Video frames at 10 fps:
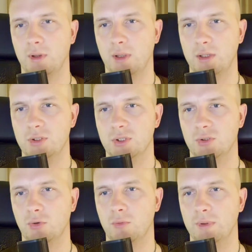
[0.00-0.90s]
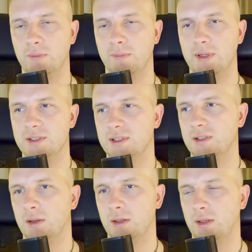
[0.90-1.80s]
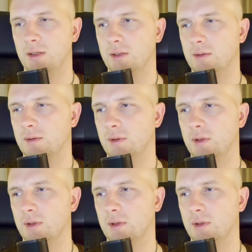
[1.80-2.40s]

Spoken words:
I just copy paste it here.